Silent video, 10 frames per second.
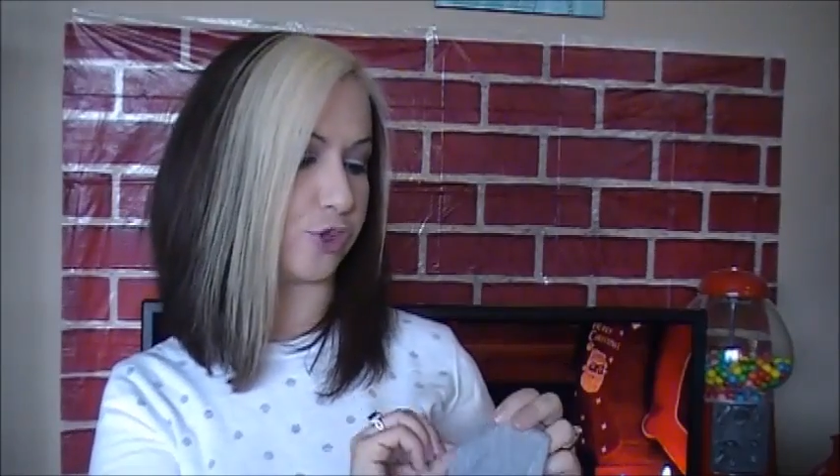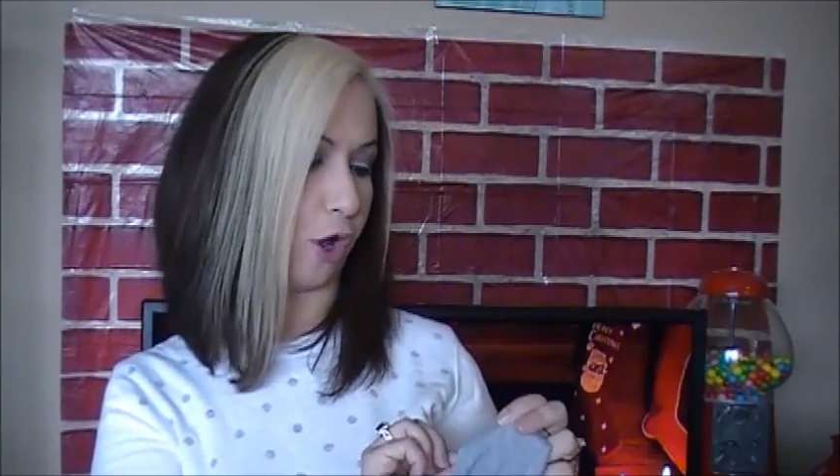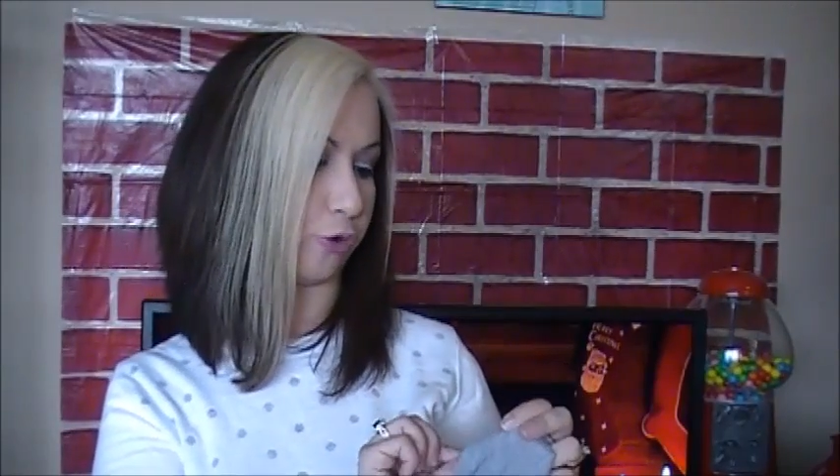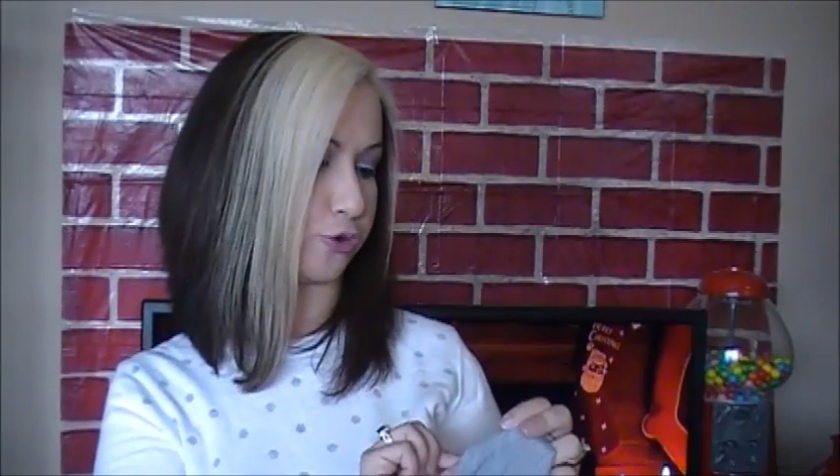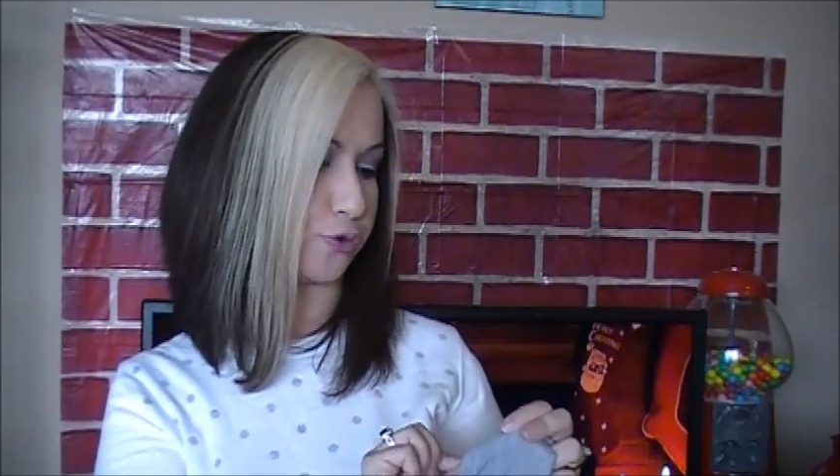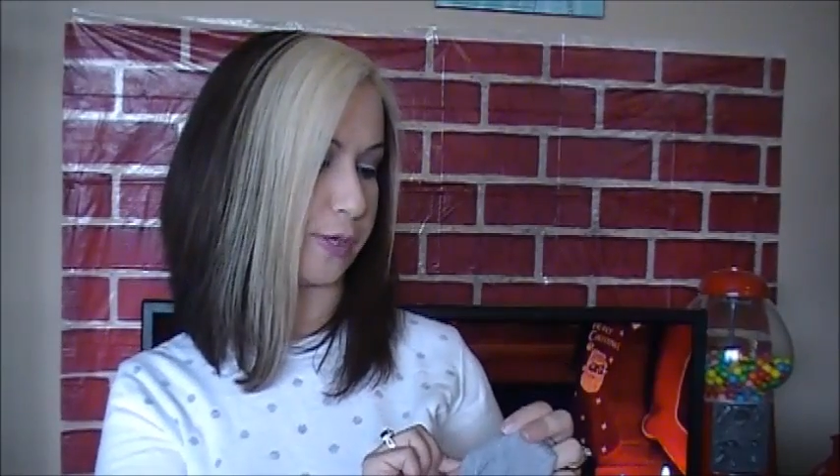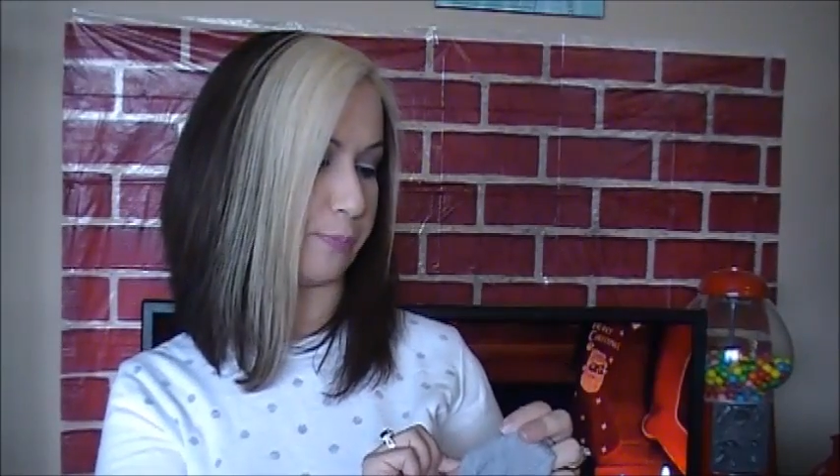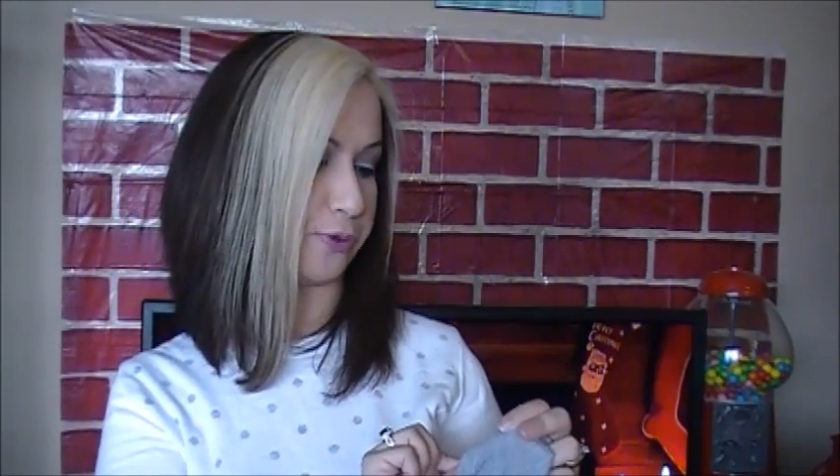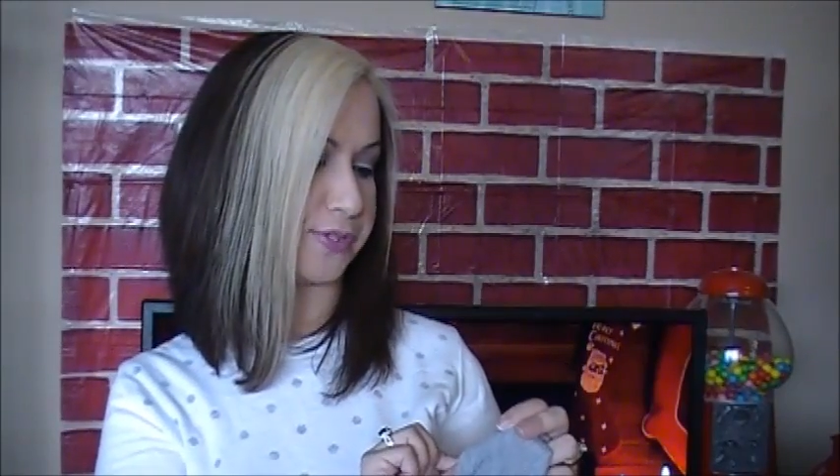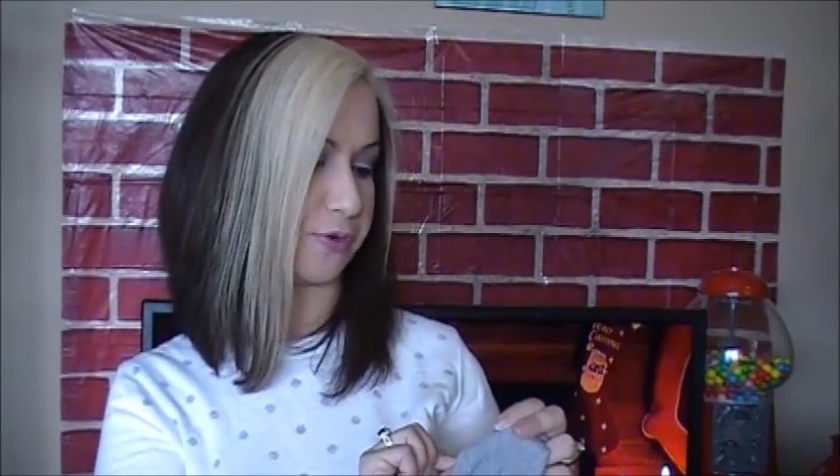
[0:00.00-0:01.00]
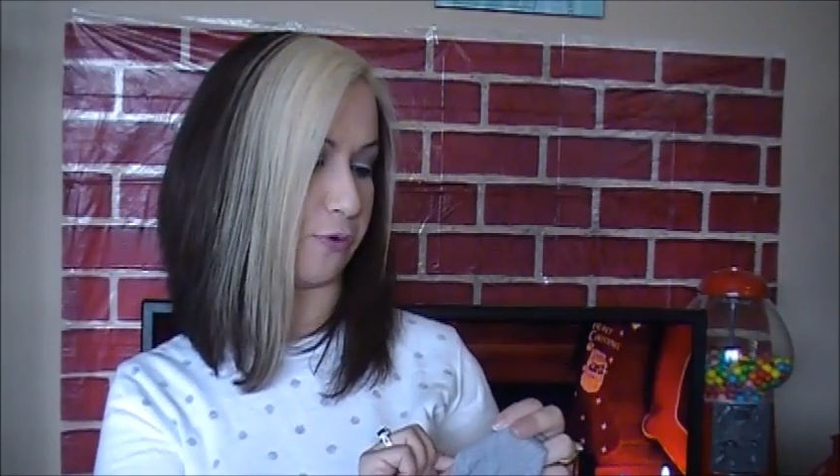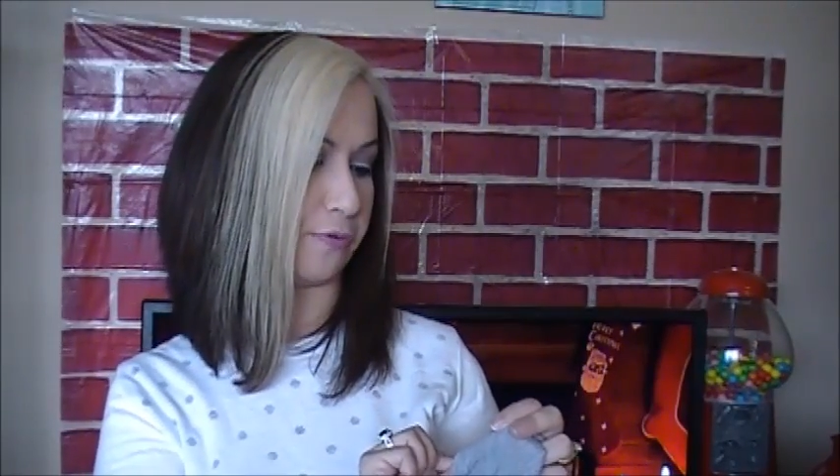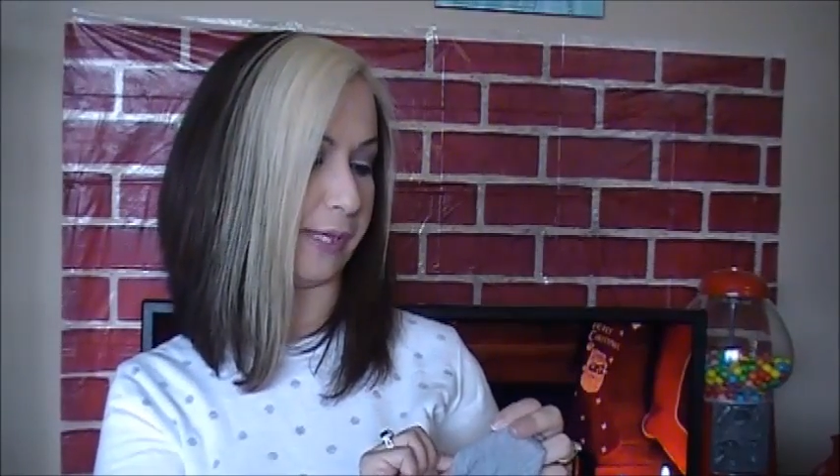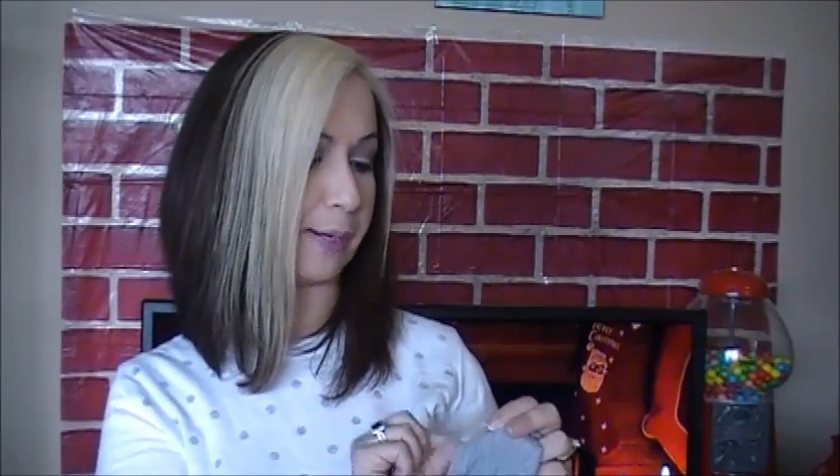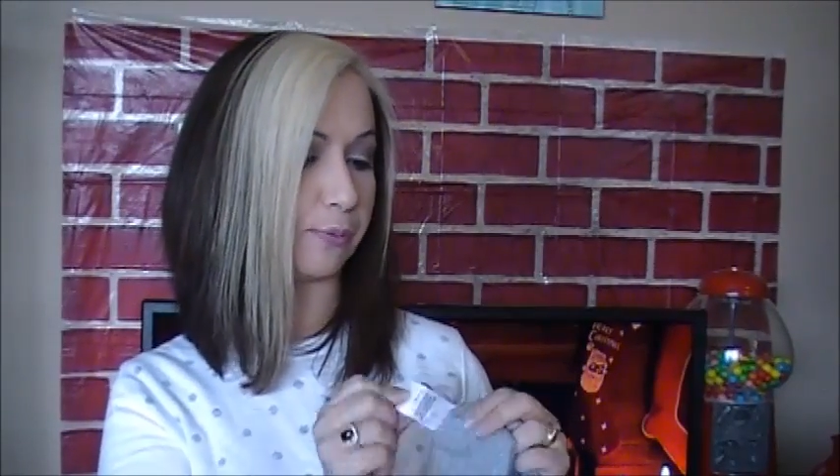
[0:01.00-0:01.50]
Dollar Tree puts their
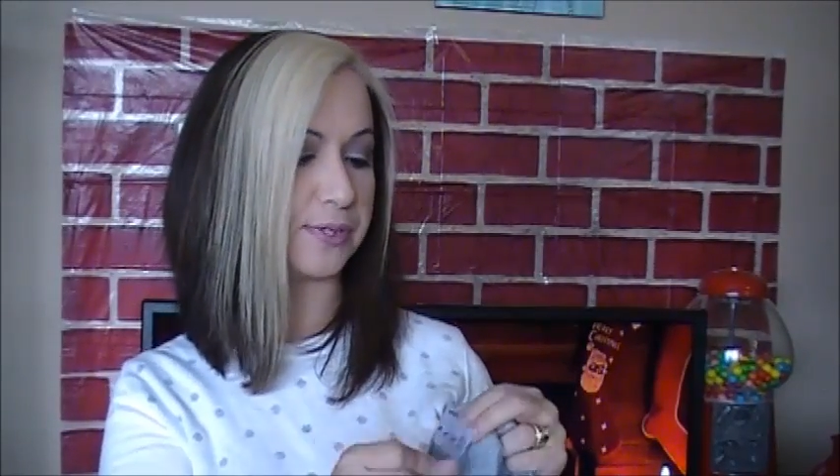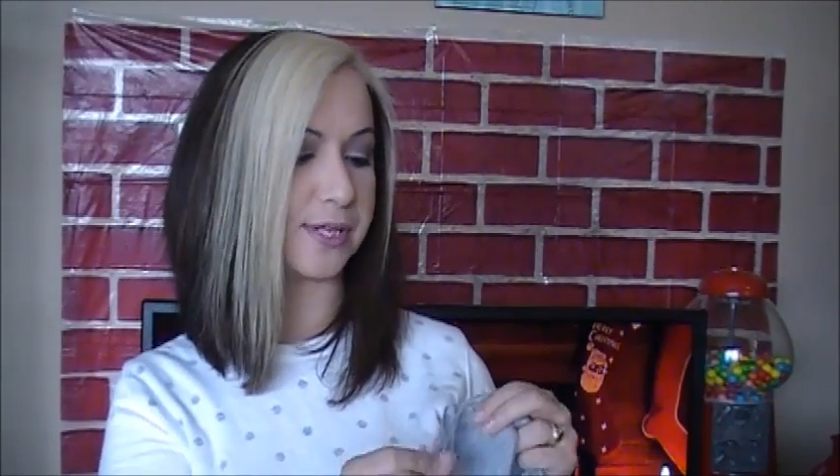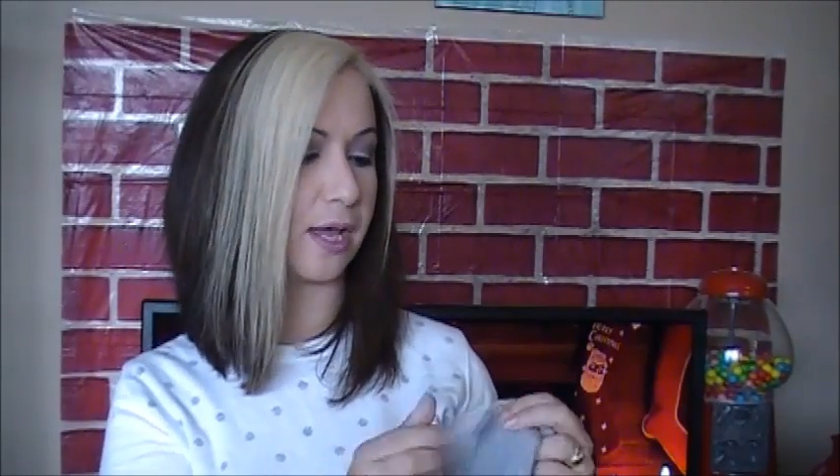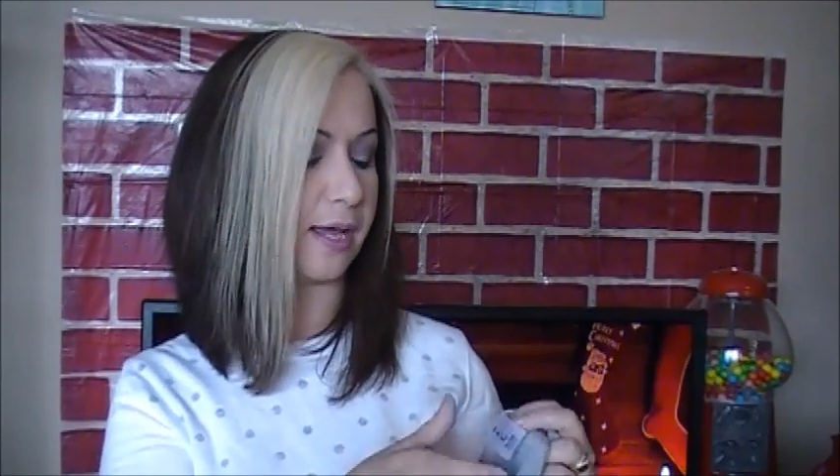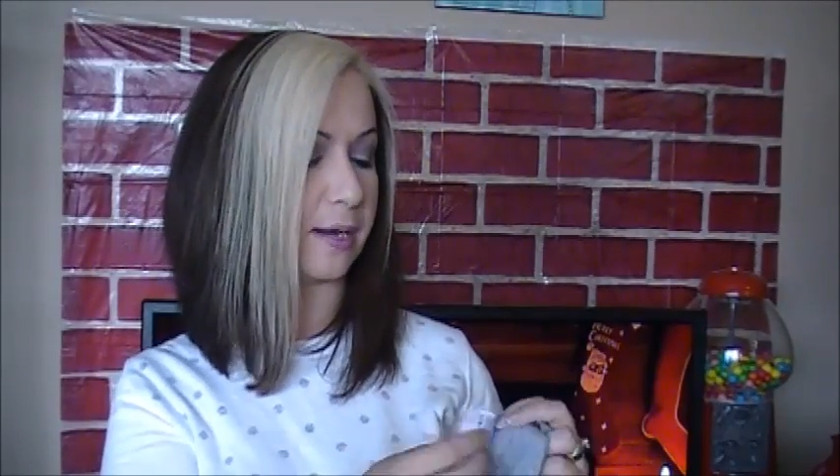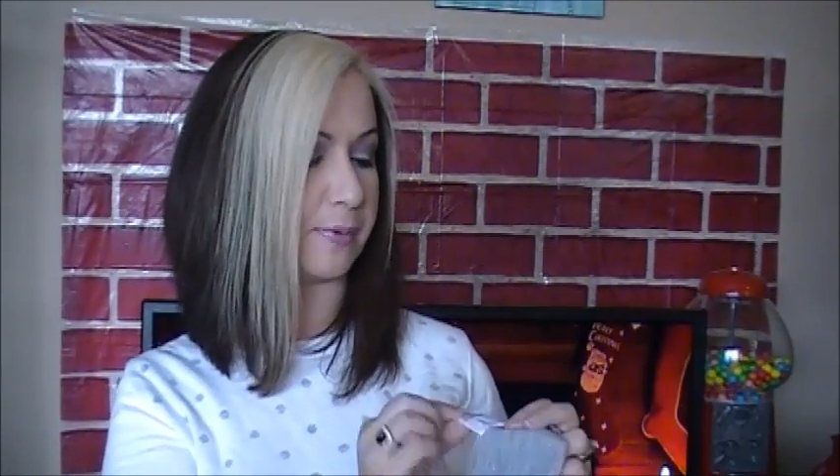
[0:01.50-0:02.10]
own labels on,